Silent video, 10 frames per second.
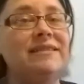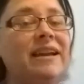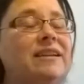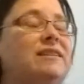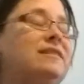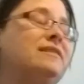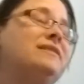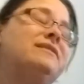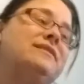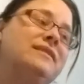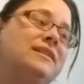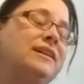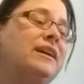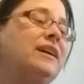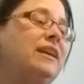And
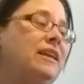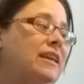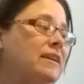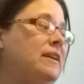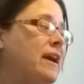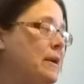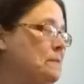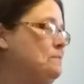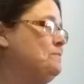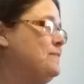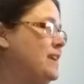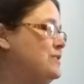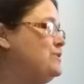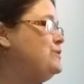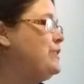yeah,
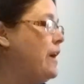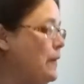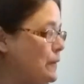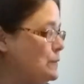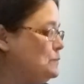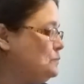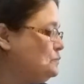so